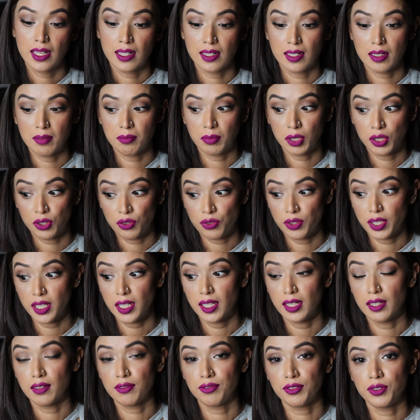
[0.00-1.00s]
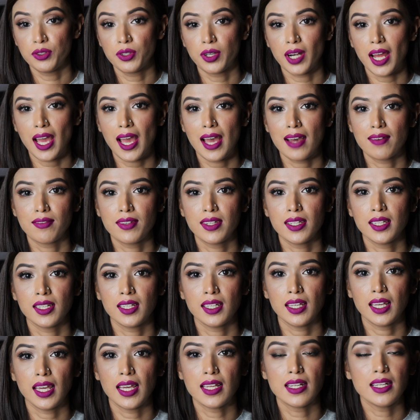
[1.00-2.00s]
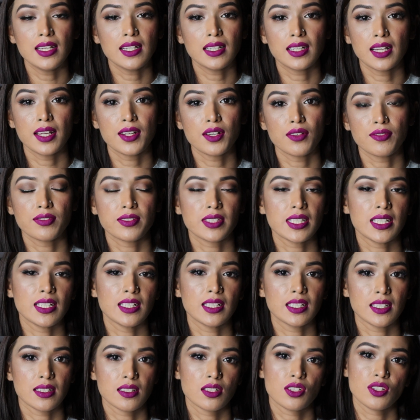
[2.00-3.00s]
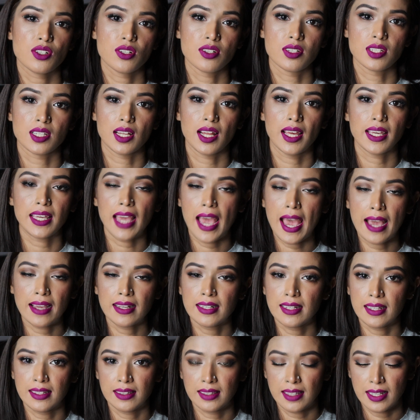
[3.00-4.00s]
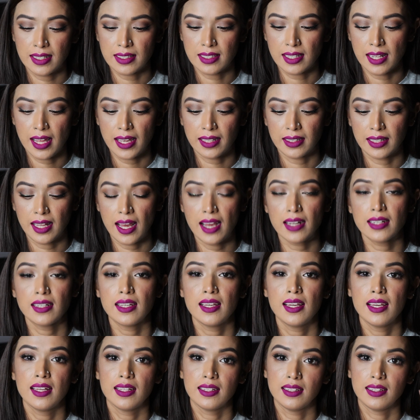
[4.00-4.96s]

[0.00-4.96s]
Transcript: Number three, if you're having any kind of skin concerns like acne and things like that,